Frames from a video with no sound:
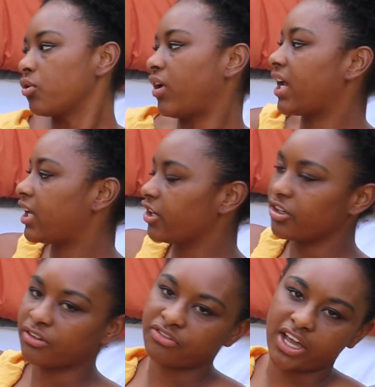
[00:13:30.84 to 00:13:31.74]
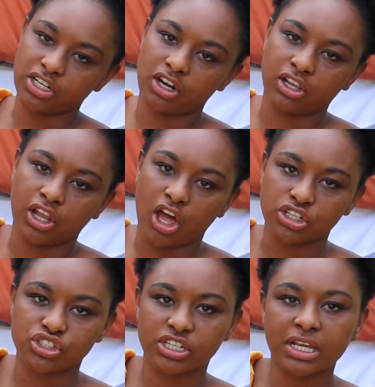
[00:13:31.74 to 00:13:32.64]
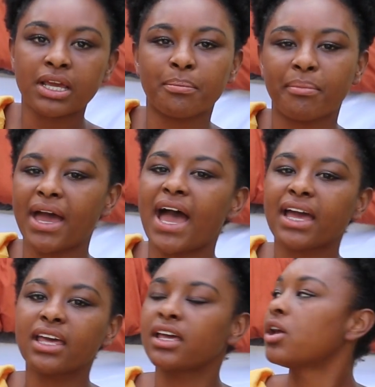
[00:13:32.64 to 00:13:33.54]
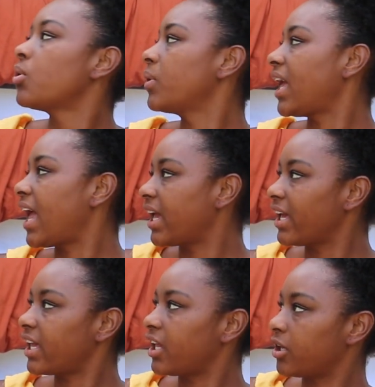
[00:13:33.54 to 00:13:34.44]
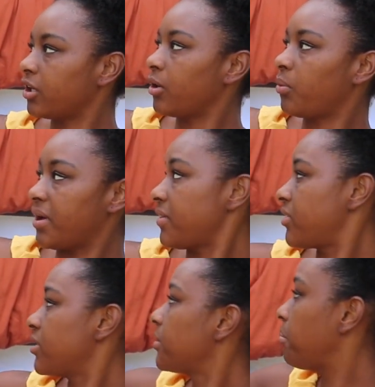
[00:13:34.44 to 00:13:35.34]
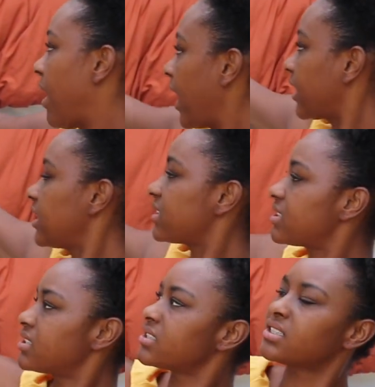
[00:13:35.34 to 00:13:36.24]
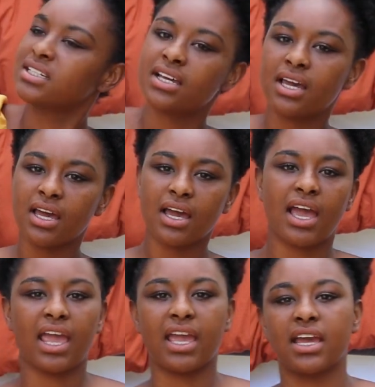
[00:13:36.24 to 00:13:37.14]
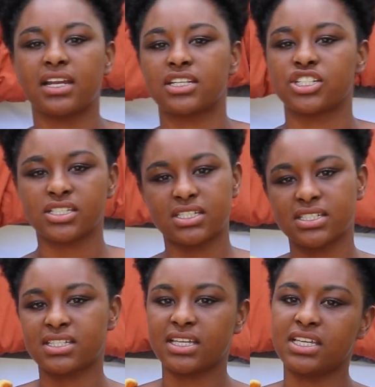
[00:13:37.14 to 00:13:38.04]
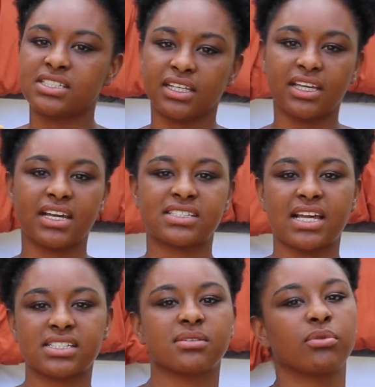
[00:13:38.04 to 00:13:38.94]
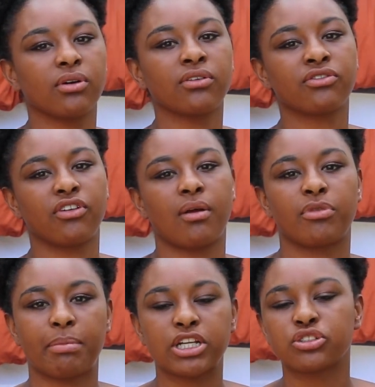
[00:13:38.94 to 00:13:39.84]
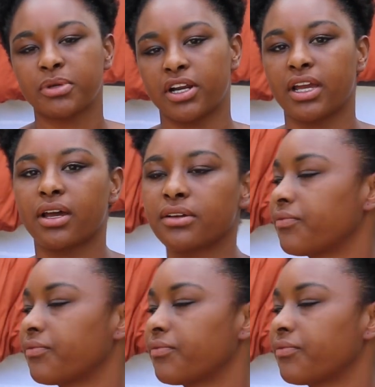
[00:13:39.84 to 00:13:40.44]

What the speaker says: Right here you'll find our laundry bag. We hang it here with magnets, and it just is easily accessible from the bedroom area.